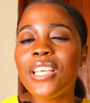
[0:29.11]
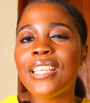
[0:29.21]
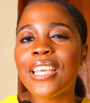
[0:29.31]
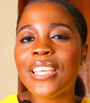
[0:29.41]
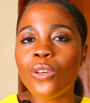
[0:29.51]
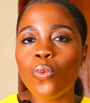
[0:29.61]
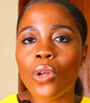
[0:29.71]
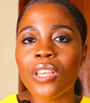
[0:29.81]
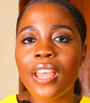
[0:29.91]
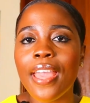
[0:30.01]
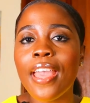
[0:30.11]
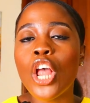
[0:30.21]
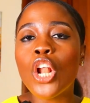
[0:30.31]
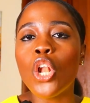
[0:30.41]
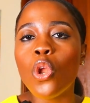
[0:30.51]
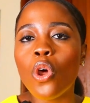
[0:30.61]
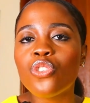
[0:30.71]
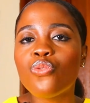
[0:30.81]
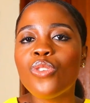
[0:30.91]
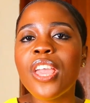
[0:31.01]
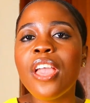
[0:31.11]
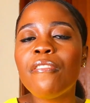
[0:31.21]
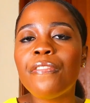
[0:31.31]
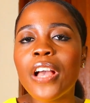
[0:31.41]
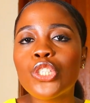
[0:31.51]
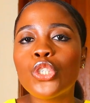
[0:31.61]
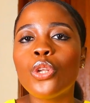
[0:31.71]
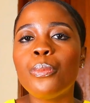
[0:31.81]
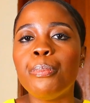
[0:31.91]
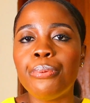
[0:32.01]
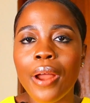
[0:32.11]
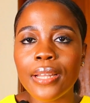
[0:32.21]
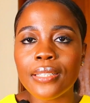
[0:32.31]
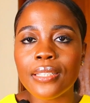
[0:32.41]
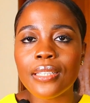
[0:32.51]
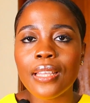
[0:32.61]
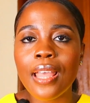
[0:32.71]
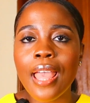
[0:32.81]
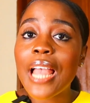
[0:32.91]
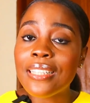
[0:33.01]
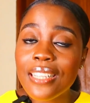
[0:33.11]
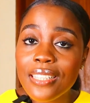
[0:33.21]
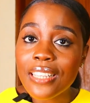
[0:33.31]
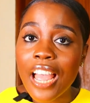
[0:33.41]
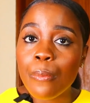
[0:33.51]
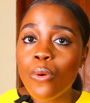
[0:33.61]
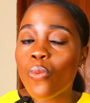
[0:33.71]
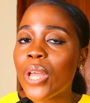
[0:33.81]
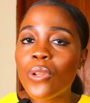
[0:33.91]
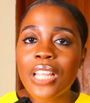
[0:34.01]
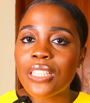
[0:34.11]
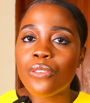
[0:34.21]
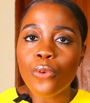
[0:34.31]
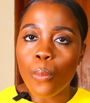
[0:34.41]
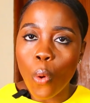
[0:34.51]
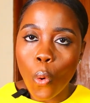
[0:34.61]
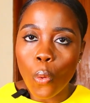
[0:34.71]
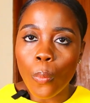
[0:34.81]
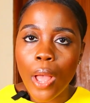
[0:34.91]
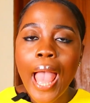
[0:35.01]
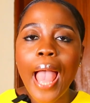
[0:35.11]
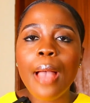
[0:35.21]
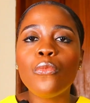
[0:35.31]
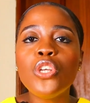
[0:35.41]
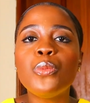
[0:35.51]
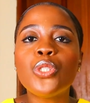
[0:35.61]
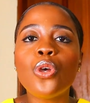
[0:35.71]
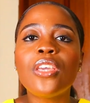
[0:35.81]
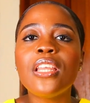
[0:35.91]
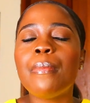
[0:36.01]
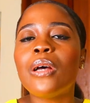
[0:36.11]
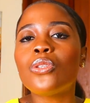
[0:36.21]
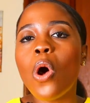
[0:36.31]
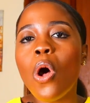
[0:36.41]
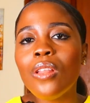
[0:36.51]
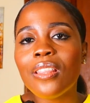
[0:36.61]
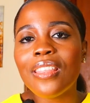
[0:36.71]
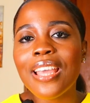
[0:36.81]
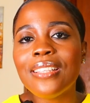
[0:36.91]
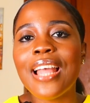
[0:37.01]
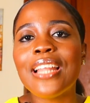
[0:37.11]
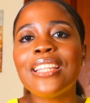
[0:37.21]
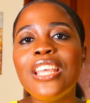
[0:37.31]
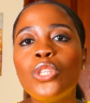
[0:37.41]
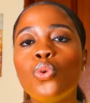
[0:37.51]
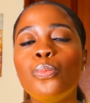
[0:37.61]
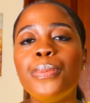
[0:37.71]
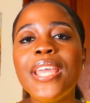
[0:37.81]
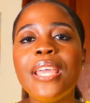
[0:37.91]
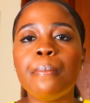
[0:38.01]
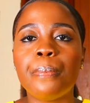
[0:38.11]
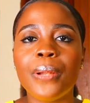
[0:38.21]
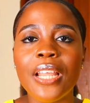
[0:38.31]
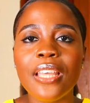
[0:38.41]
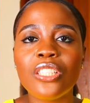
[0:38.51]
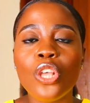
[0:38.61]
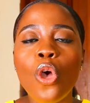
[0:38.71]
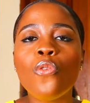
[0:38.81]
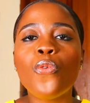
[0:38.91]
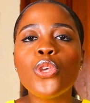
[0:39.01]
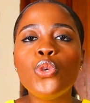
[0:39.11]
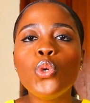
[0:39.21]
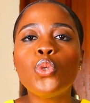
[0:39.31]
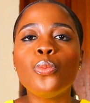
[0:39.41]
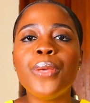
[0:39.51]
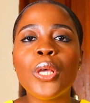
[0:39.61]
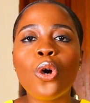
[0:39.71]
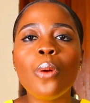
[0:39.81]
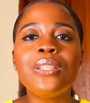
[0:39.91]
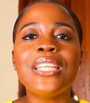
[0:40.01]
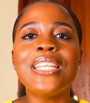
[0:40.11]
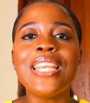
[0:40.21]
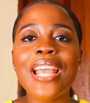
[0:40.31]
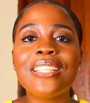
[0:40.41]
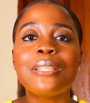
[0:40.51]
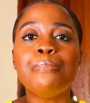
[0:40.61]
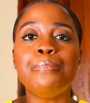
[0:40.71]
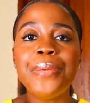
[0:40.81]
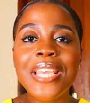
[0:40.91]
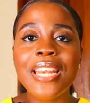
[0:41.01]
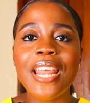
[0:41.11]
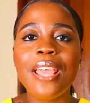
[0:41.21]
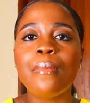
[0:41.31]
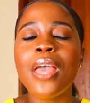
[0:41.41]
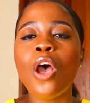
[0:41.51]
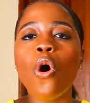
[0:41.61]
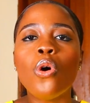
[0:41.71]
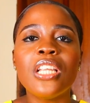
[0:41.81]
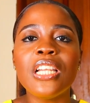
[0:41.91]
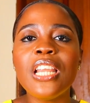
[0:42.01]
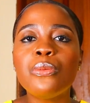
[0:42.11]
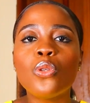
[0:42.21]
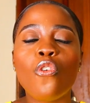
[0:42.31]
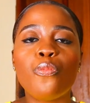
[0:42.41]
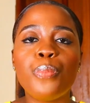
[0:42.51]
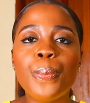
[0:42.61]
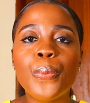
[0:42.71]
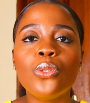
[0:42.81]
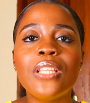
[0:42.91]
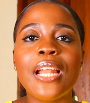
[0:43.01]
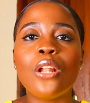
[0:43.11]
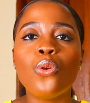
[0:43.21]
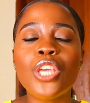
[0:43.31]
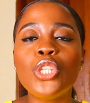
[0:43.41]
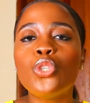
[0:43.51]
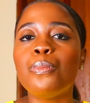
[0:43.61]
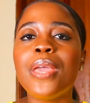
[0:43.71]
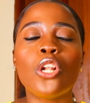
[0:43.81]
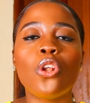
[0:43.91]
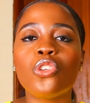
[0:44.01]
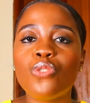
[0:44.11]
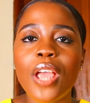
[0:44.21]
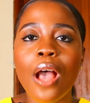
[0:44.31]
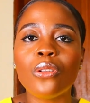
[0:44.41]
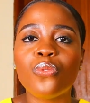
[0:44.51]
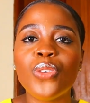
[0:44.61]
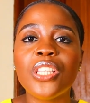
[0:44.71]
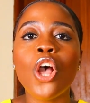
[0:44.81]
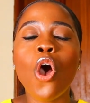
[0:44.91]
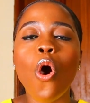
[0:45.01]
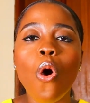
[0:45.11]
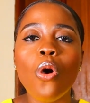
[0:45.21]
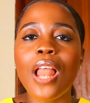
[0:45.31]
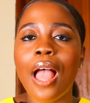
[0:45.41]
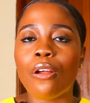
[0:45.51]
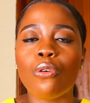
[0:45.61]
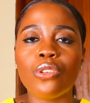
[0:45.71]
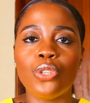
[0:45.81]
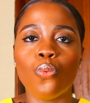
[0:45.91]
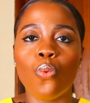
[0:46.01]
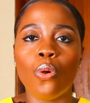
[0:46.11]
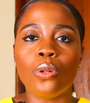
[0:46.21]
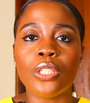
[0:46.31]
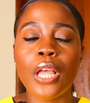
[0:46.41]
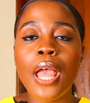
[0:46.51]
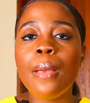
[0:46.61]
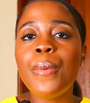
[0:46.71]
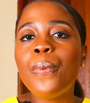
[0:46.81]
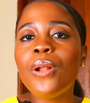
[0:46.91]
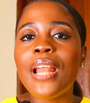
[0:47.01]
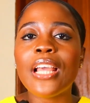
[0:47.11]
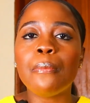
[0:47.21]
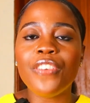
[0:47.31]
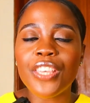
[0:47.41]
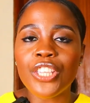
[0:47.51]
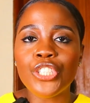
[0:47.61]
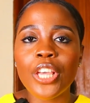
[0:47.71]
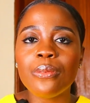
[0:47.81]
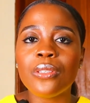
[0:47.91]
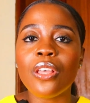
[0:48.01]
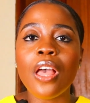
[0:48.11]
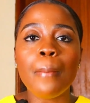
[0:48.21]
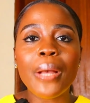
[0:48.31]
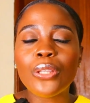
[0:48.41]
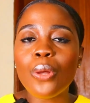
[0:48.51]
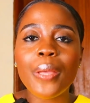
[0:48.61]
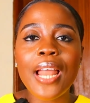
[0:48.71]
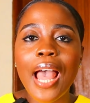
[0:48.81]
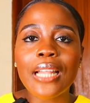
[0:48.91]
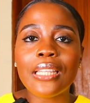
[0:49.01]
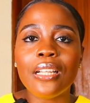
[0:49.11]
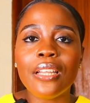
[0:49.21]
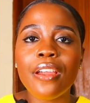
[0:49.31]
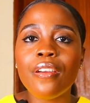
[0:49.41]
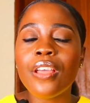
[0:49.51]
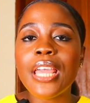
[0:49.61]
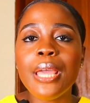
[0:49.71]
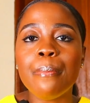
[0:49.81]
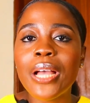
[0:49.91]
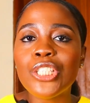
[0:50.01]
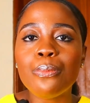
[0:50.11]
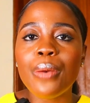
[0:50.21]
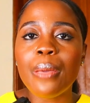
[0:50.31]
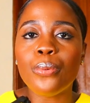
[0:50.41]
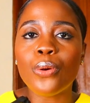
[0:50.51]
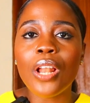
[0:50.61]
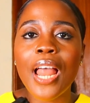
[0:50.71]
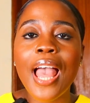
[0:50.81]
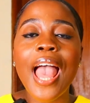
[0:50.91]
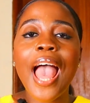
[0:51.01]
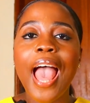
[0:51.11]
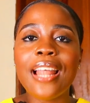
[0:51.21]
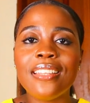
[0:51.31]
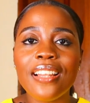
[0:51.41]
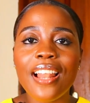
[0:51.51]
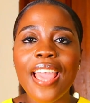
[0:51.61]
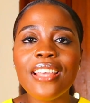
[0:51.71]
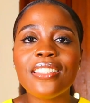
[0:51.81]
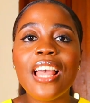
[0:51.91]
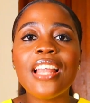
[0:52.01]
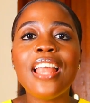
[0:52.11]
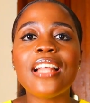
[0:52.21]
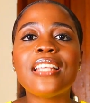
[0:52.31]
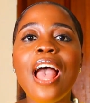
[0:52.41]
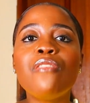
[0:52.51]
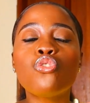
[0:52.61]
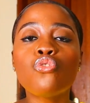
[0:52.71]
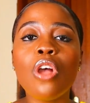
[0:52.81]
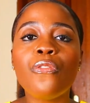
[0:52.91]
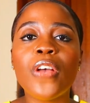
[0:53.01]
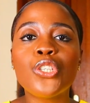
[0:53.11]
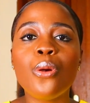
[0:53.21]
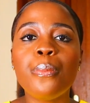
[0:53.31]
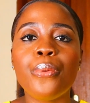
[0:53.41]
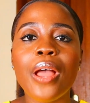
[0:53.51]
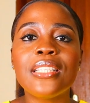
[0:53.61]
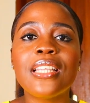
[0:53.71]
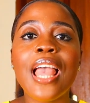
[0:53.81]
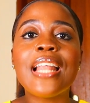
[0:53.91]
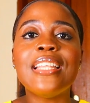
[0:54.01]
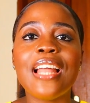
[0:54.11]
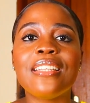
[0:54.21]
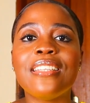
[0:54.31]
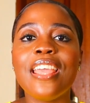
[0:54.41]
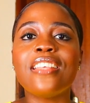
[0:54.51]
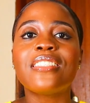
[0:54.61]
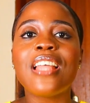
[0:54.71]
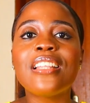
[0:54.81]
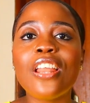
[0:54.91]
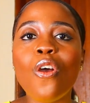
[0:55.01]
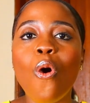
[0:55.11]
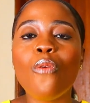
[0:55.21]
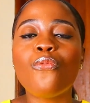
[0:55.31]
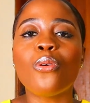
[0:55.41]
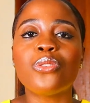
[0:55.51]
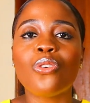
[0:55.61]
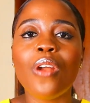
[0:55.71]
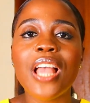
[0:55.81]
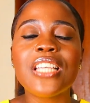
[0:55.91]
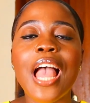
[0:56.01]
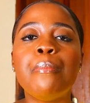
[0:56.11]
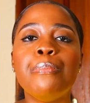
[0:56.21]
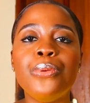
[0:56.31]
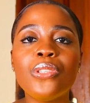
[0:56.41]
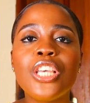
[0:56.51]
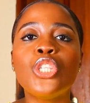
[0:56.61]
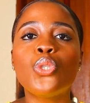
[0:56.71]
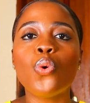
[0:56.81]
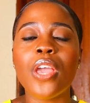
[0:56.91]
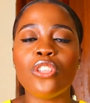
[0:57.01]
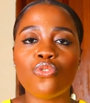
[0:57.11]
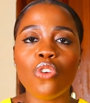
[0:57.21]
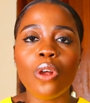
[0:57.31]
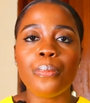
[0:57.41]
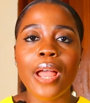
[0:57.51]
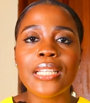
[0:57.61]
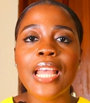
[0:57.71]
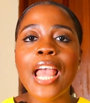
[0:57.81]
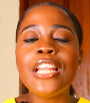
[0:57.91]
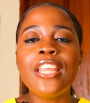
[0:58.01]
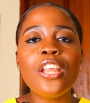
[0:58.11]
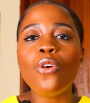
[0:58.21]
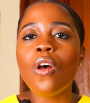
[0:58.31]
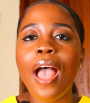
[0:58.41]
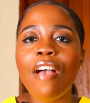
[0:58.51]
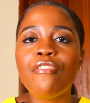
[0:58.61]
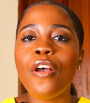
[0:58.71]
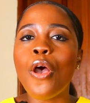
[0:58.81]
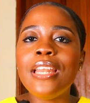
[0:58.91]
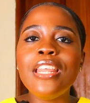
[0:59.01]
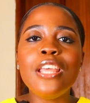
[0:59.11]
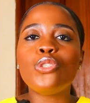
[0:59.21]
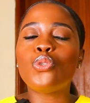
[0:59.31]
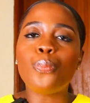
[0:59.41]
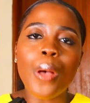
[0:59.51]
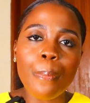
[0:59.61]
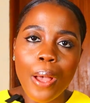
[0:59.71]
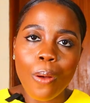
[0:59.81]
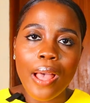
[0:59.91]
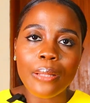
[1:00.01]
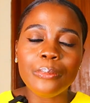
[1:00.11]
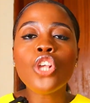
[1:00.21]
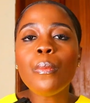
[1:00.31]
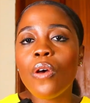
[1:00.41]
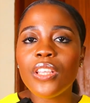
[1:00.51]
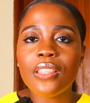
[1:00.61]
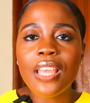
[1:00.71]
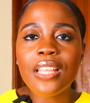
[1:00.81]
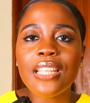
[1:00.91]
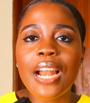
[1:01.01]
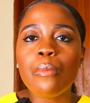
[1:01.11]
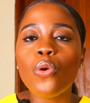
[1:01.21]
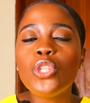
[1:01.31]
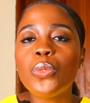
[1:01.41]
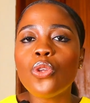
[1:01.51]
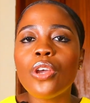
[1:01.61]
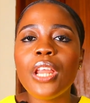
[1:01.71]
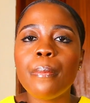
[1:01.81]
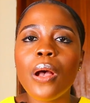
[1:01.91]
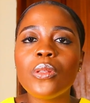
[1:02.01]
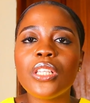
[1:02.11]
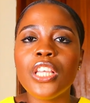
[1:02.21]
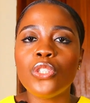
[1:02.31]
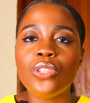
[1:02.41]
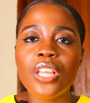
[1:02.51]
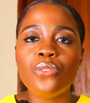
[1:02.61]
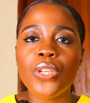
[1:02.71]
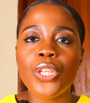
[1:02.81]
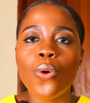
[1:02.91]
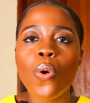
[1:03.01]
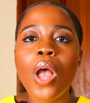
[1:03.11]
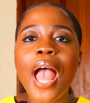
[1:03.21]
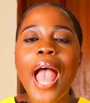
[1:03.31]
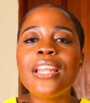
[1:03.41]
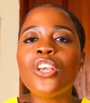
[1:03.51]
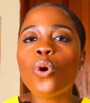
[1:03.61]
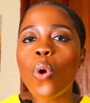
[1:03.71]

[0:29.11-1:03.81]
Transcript: is a keyword there, luxury fashion brand. And this time, we are not starting from home. I'm going to be talking about all the things that need to be in place for you to become the next big name on the lips of people that are looking to make luxury outfits all across the world. People like Veekee James, Matopeda Atelier, Imagine by Bukola, and the likes that have strong fashion brands that they started off from scratch and built into a strong brand. They don't have any superpower. Some of the things that I'm going to be talking about in today's video are the